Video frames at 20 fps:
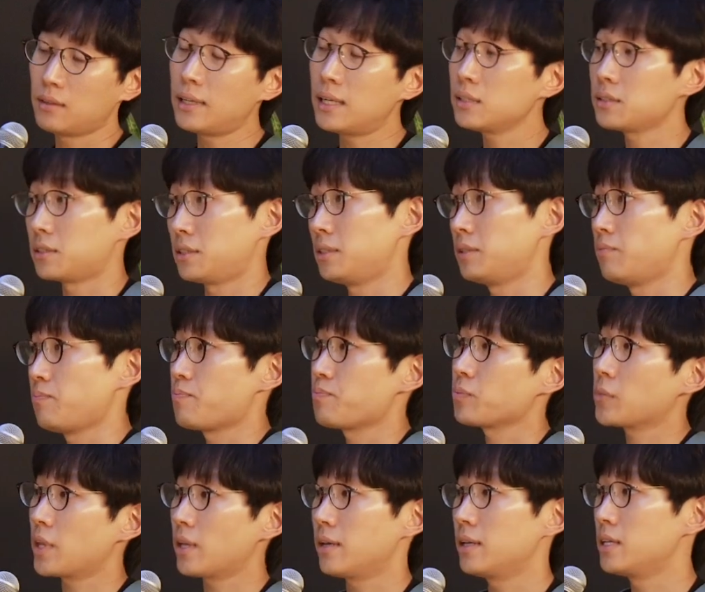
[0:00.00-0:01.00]
Another
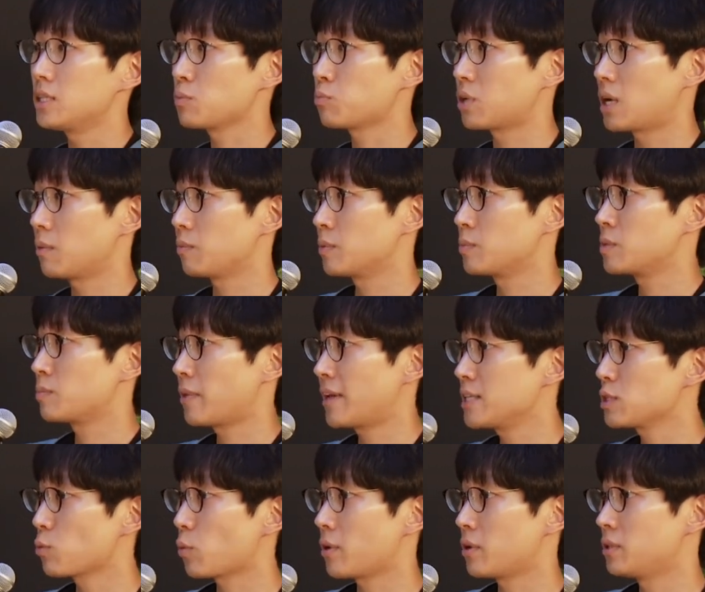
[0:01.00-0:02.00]
is problem
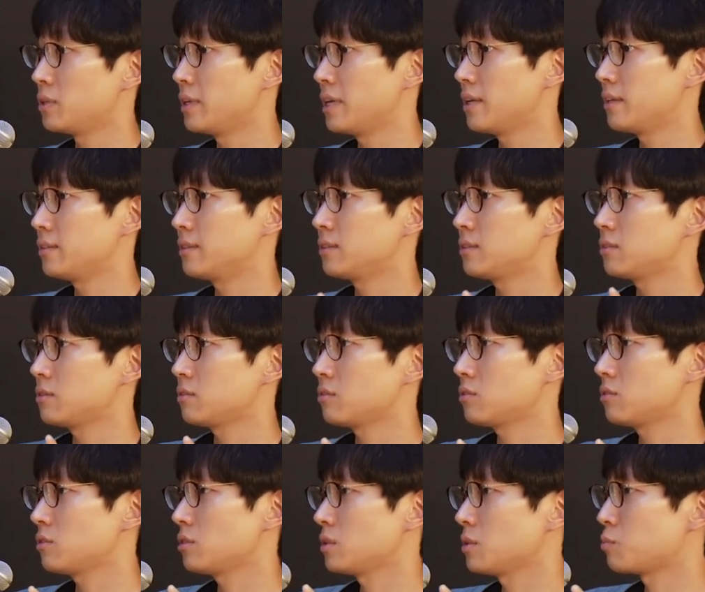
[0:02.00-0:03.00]
space where
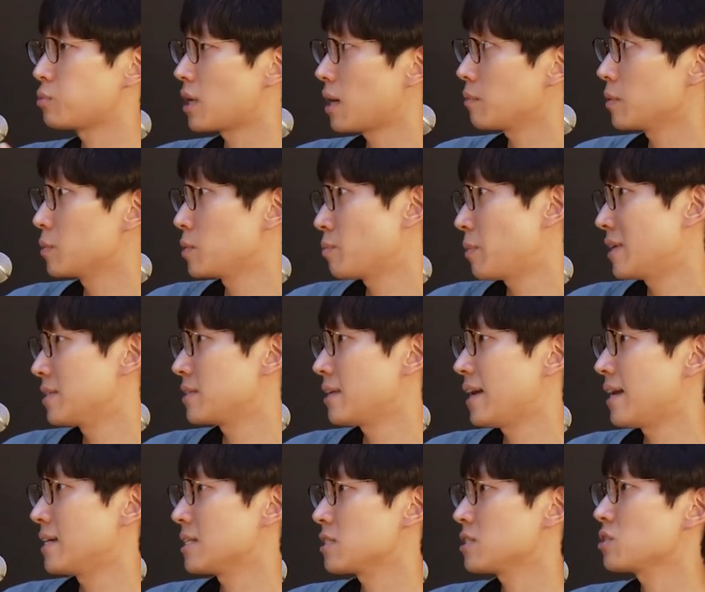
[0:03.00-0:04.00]
the problem
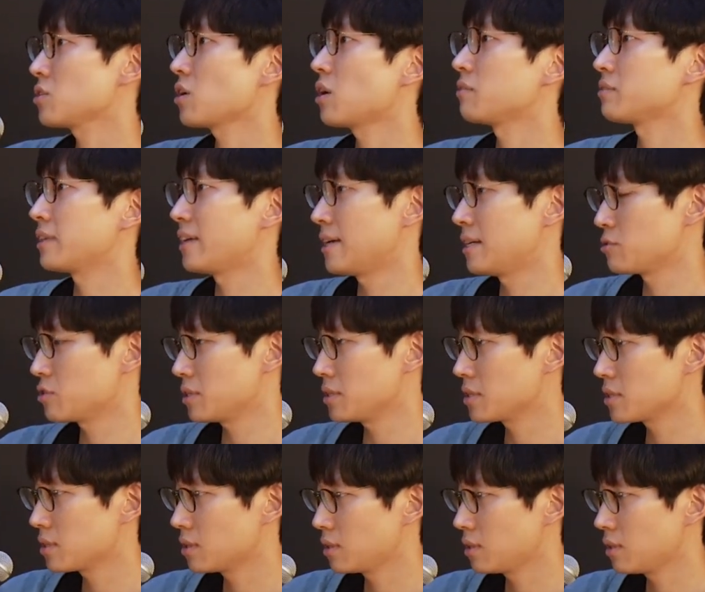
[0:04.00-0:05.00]
space has soft
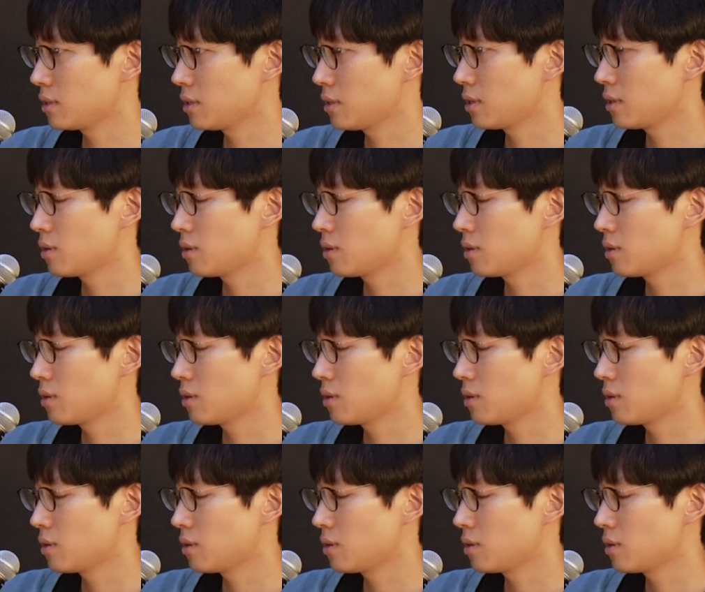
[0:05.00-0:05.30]
edges,